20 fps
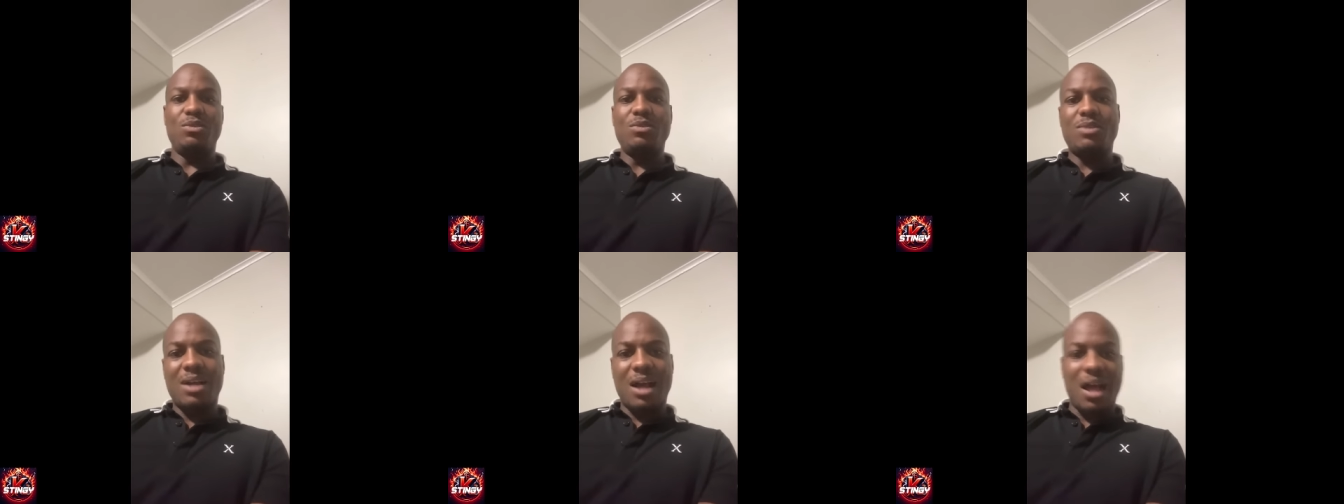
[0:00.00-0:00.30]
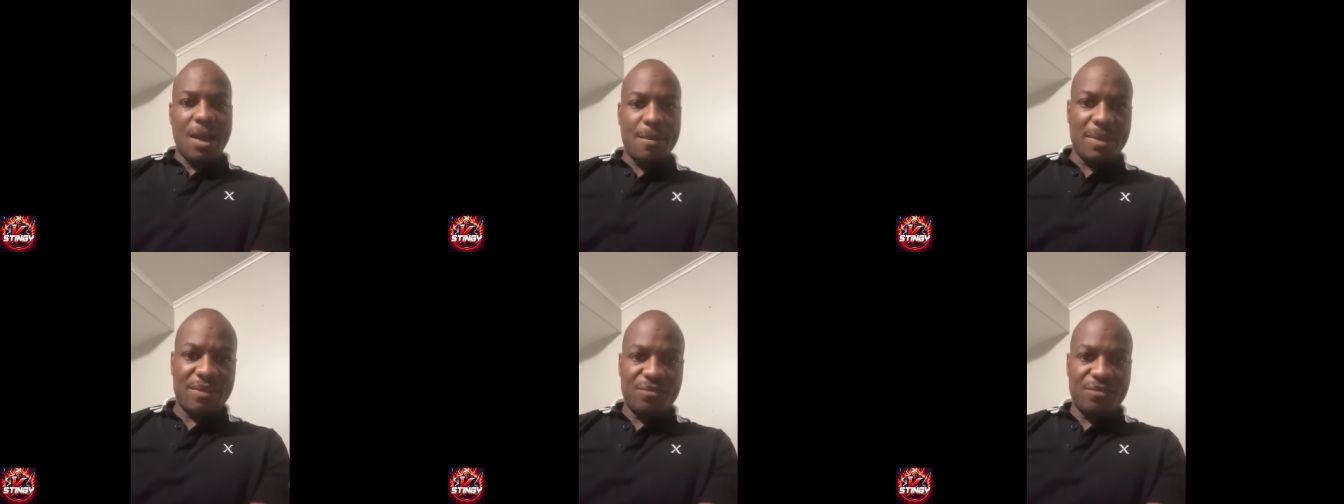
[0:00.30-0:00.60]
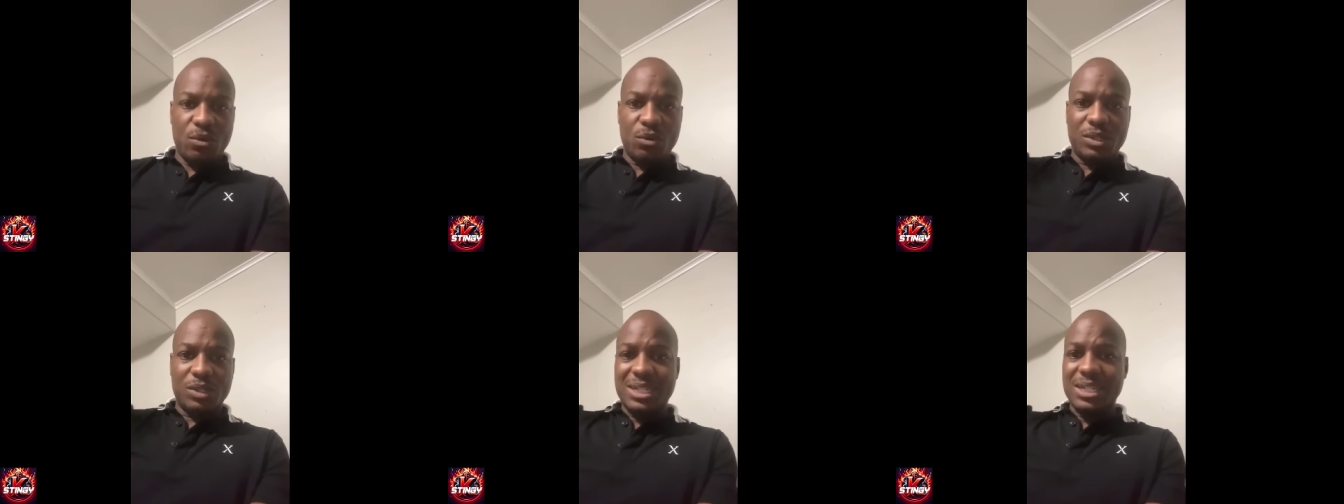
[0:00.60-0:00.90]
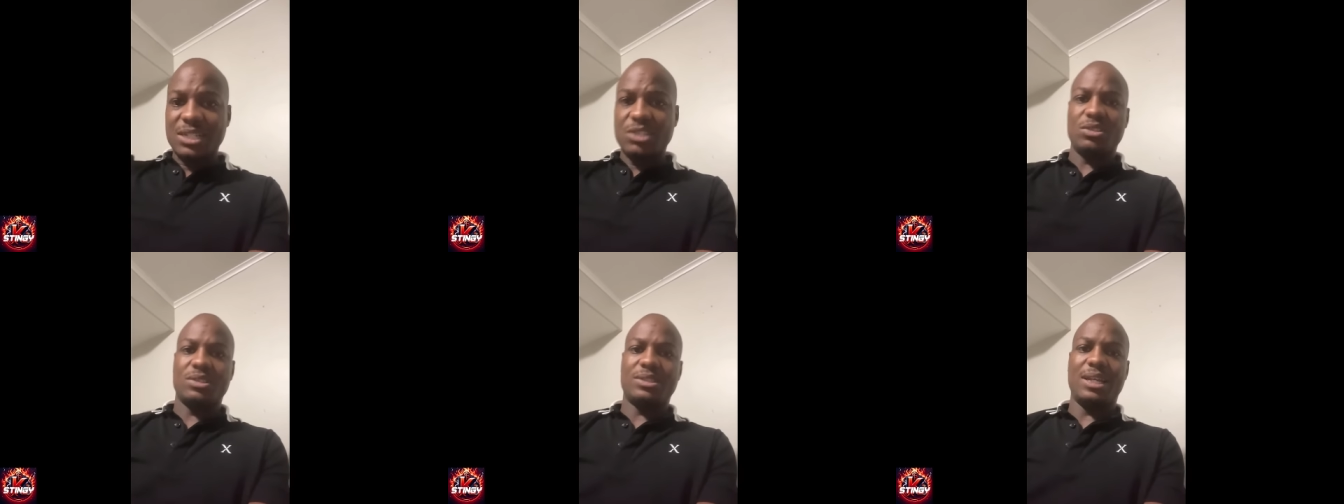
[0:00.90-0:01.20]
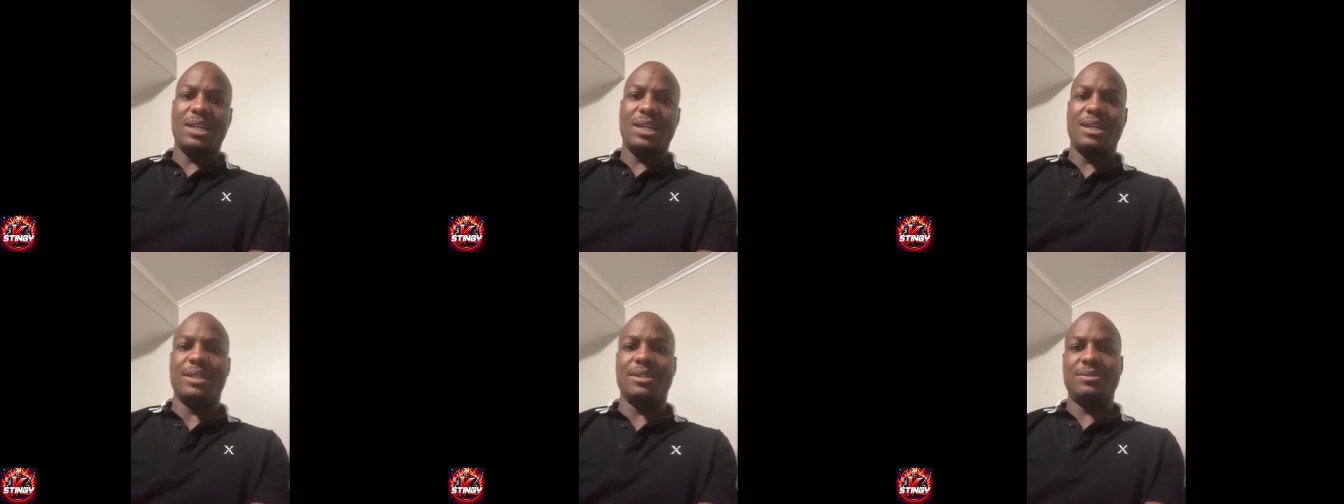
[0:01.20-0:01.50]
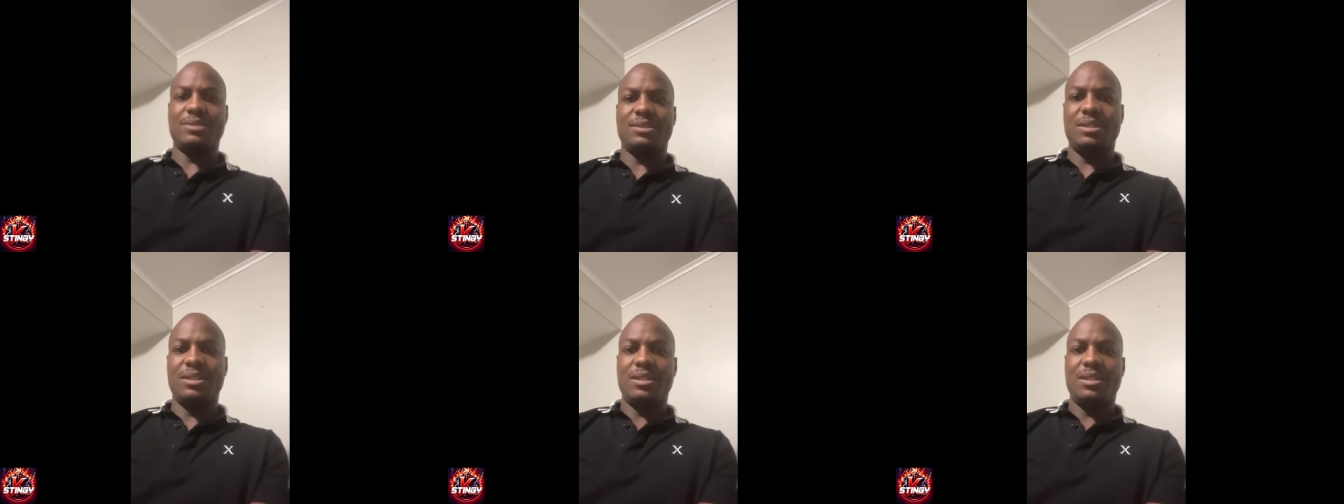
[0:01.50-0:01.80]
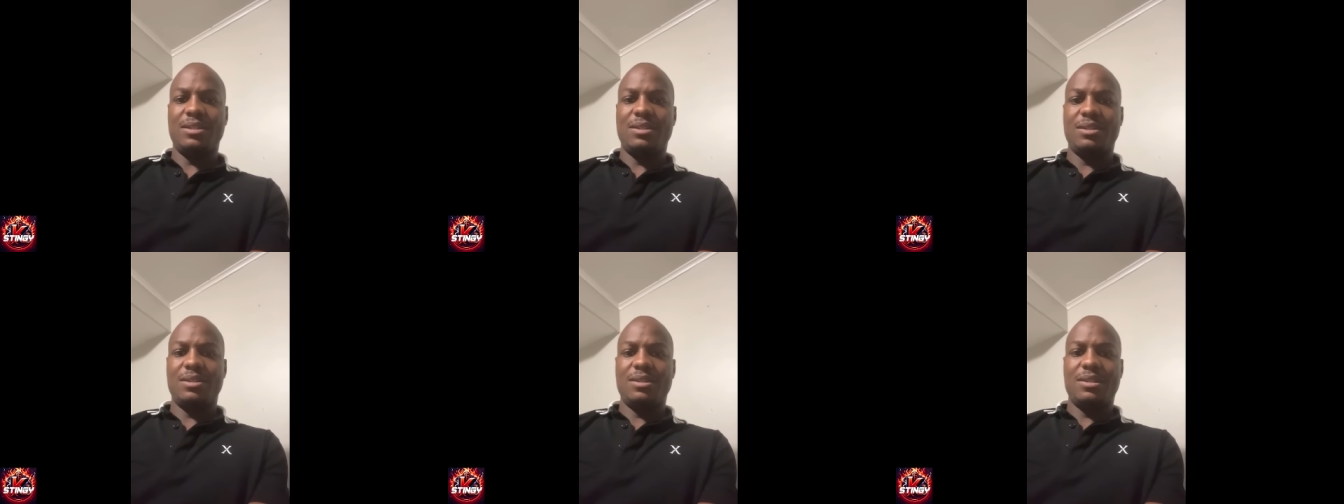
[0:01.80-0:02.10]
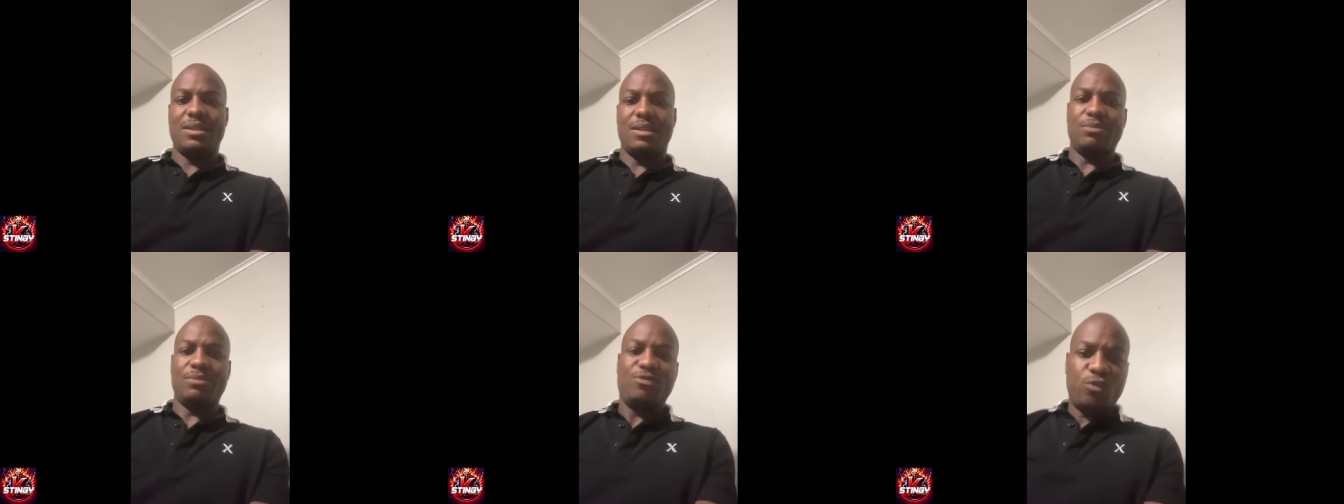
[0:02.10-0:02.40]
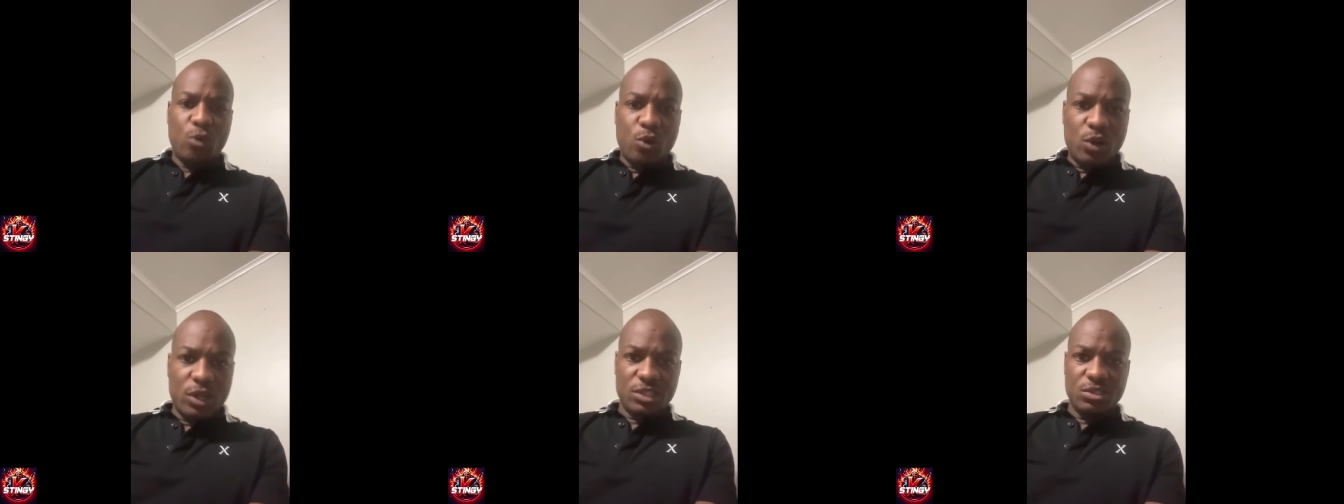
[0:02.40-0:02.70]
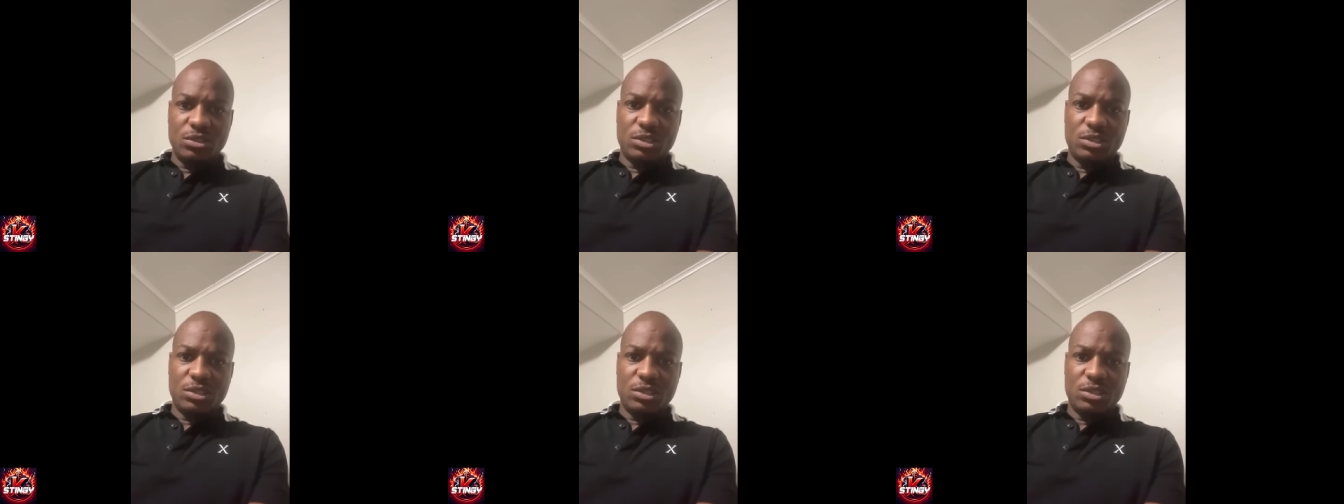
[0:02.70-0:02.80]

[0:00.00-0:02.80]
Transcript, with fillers: You call my phone a hundred times. I'm forwarding